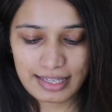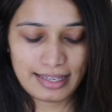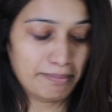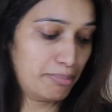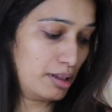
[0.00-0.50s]

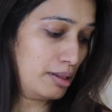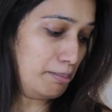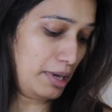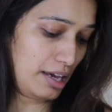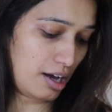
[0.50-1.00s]
simple
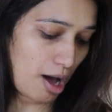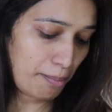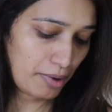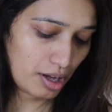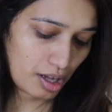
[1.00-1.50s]

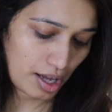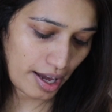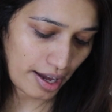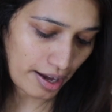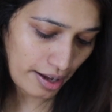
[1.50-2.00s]
makeup,
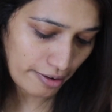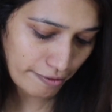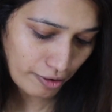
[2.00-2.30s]
and